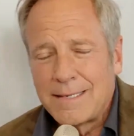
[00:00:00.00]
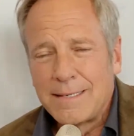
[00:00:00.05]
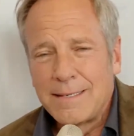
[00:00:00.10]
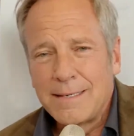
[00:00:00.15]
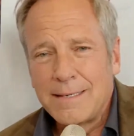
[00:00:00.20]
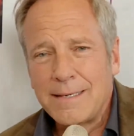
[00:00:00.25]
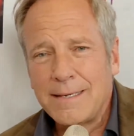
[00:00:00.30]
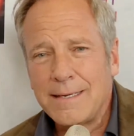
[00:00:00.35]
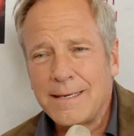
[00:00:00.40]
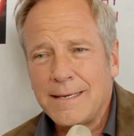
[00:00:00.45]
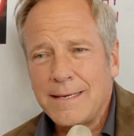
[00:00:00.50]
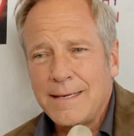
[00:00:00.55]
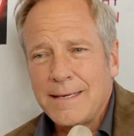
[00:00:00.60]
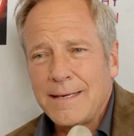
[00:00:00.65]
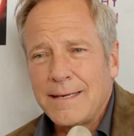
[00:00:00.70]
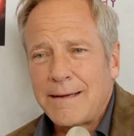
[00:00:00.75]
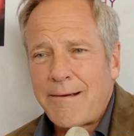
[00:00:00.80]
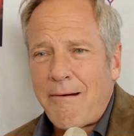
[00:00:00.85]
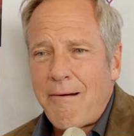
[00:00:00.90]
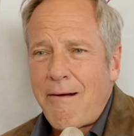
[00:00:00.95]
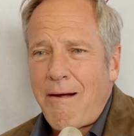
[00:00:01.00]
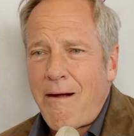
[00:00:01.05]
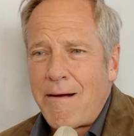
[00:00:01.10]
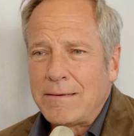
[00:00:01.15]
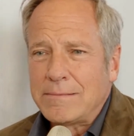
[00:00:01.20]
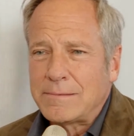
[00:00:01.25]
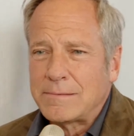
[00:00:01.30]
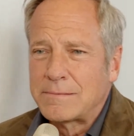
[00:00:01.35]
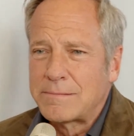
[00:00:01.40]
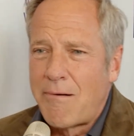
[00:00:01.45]
this just a gift from
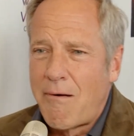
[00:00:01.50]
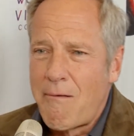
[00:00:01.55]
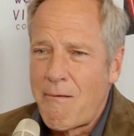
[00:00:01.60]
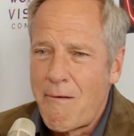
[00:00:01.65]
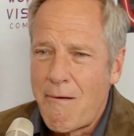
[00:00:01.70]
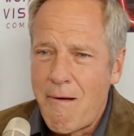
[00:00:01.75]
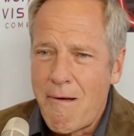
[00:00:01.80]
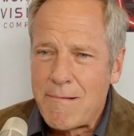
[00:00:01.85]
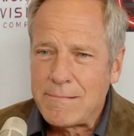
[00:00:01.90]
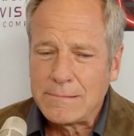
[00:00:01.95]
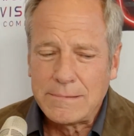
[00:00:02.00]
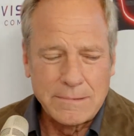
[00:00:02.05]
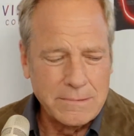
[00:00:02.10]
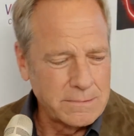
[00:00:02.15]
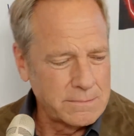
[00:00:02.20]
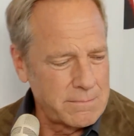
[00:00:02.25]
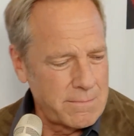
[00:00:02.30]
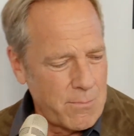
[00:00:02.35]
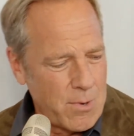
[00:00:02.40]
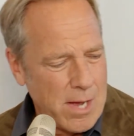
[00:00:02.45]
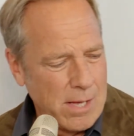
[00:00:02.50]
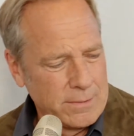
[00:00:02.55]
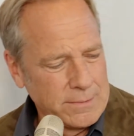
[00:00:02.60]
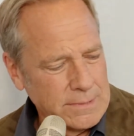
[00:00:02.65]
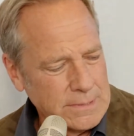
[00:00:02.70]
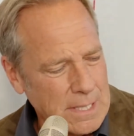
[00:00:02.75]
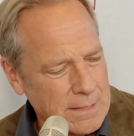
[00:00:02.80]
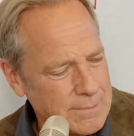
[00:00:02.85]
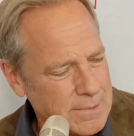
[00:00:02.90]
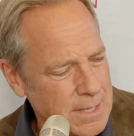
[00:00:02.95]
God because you're? Well,
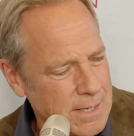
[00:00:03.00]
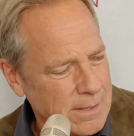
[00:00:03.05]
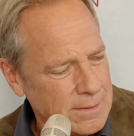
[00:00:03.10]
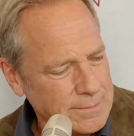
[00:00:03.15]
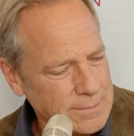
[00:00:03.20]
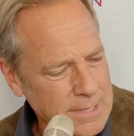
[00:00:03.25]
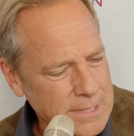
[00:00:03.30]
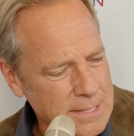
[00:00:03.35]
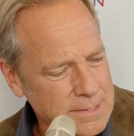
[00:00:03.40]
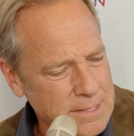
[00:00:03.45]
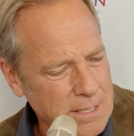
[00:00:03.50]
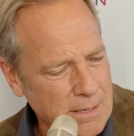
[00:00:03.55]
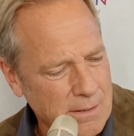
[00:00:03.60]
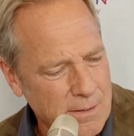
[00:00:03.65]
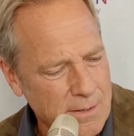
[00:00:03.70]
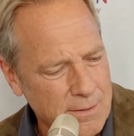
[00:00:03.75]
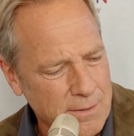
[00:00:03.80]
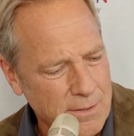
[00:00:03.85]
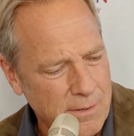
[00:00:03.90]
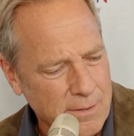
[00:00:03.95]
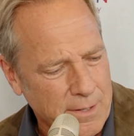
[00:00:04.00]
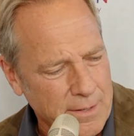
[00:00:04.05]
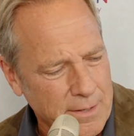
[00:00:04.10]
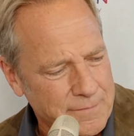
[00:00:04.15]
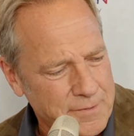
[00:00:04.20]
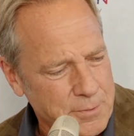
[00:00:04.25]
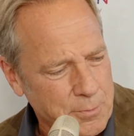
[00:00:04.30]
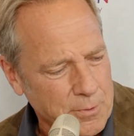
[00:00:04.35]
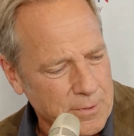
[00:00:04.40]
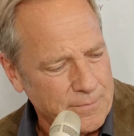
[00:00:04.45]
last I heard, all
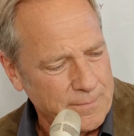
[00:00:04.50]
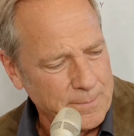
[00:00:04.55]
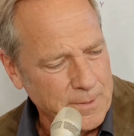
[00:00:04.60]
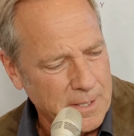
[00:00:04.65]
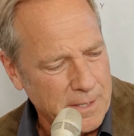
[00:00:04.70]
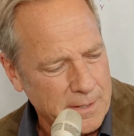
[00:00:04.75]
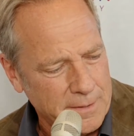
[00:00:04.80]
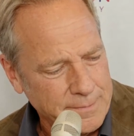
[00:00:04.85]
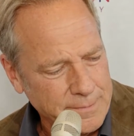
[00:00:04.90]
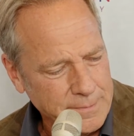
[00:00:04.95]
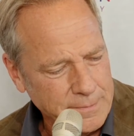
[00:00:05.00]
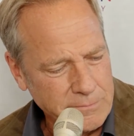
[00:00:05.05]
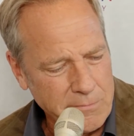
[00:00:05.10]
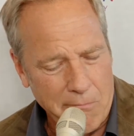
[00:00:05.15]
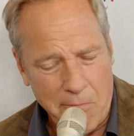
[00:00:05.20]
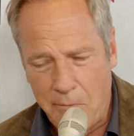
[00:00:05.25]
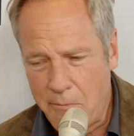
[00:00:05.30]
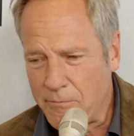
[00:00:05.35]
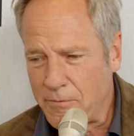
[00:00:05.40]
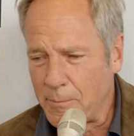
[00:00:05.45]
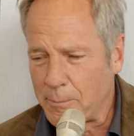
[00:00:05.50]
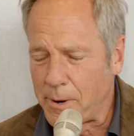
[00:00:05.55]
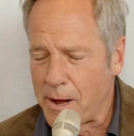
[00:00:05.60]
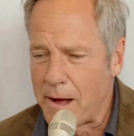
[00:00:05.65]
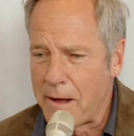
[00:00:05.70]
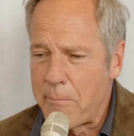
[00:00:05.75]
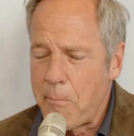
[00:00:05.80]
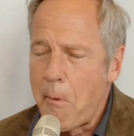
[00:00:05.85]
gifts were from God.